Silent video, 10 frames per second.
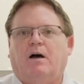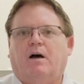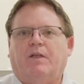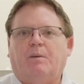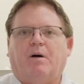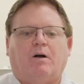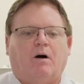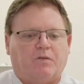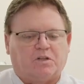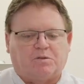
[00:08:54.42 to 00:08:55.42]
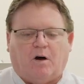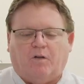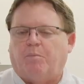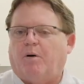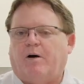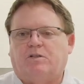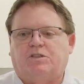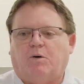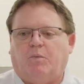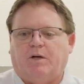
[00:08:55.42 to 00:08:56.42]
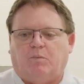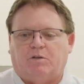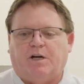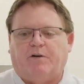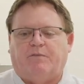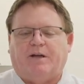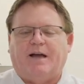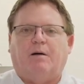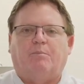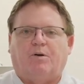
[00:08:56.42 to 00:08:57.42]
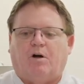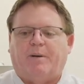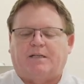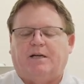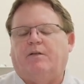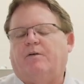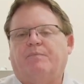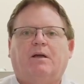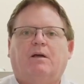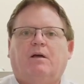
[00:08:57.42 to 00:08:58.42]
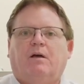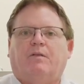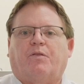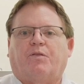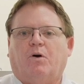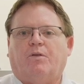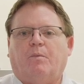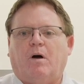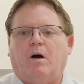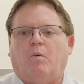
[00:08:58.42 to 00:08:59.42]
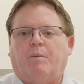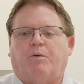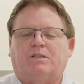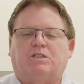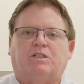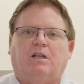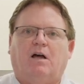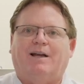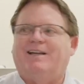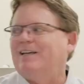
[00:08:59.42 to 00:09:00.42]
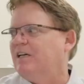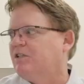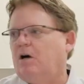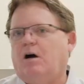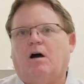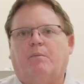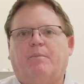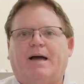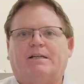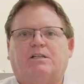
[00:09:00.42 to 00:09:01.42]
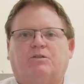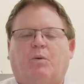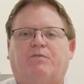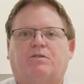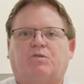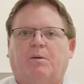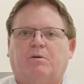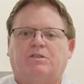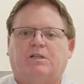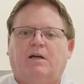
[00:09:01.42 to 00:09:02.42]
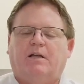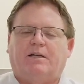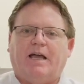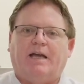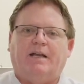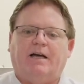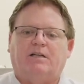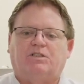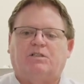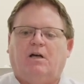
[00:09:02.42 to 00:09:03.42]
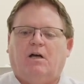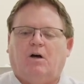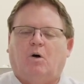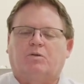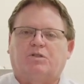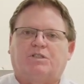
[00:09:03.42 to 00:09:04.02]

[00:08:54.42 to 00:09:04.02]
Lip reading: They bought all the parts, so we will tear everything out and put it all back together. The third wet processing line is our mask and wafer scrubbers, K&S, Ultra